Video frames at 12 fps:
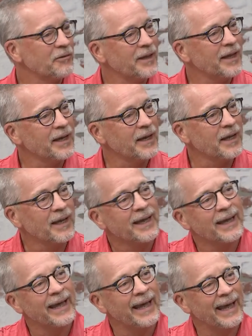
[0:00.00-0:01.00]
thing,
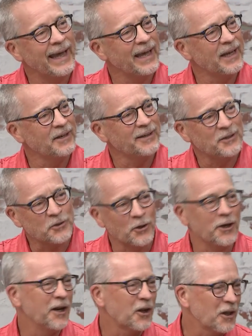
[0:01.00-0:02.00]
and they
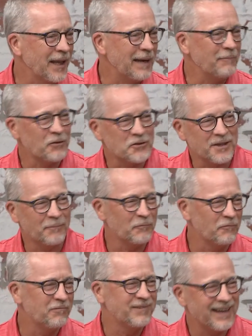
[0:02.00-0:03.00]
turn in a claim for
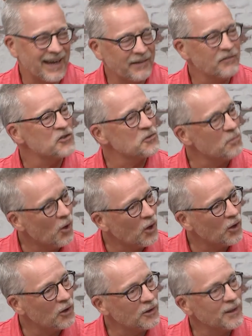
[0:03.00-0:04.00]
something kind of
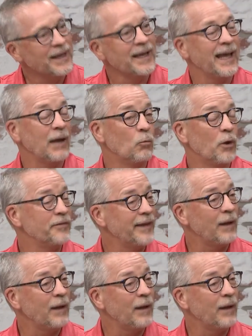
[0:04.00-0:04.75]
small. And what